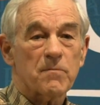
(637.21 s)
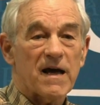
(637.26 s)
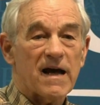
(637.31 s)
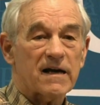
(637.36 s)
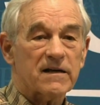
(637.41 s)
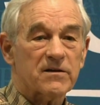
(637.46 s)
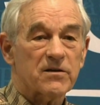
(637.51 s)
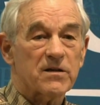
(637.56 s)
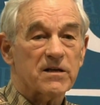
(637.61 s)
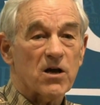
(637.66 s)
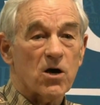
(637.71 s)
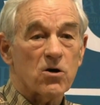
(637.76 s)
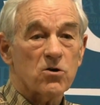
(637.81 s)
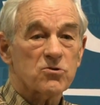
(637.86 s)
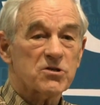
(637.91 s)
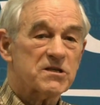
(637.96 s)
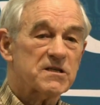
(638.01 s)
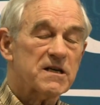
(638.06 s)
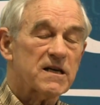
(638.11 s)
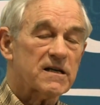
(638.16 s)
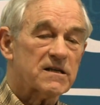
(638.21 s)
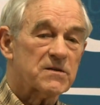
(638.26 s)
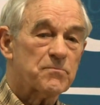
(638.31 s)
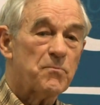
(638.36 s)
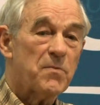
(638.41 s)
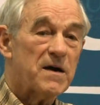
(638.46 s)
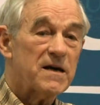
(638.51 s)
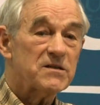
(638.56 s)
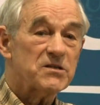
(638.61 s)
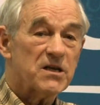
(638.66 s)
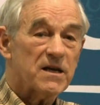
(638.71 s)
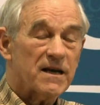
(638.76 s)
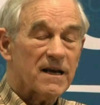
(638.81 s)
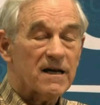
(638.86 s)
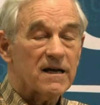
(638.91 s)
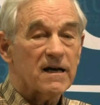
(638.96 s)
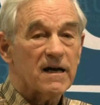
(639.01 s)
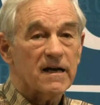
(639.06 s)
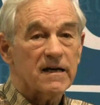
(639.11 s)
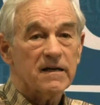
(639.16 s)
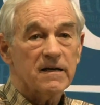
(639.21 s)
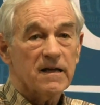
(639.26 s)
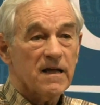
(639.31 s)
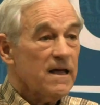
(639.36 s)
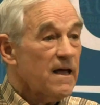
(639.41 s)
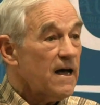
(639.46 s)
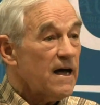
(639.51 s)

back to the 06 budget line,